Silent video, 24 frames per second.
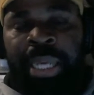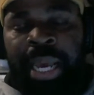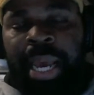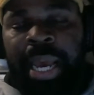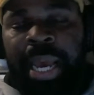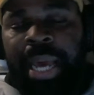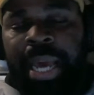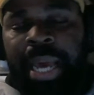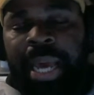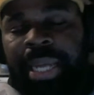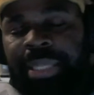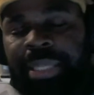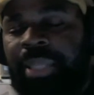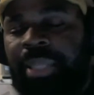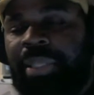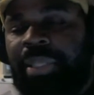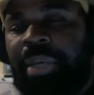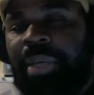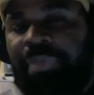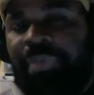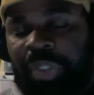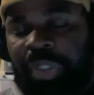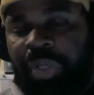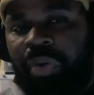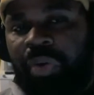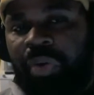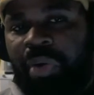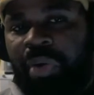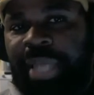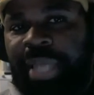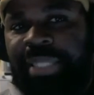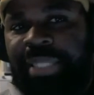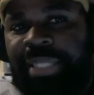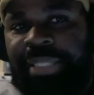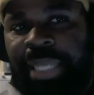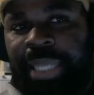And I thought that was
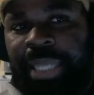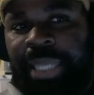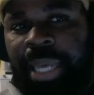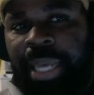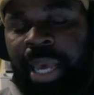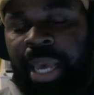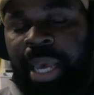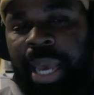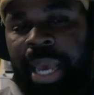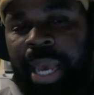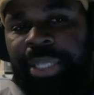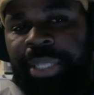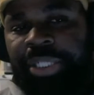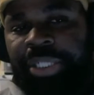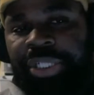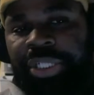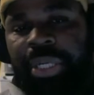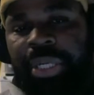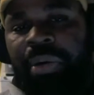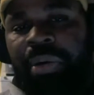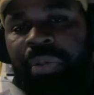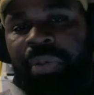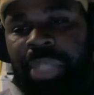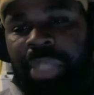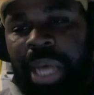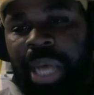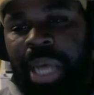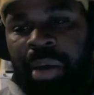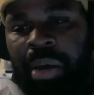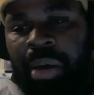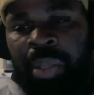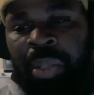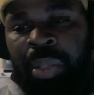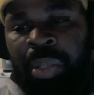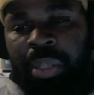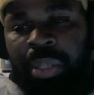crazy. And it shows
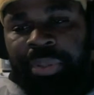how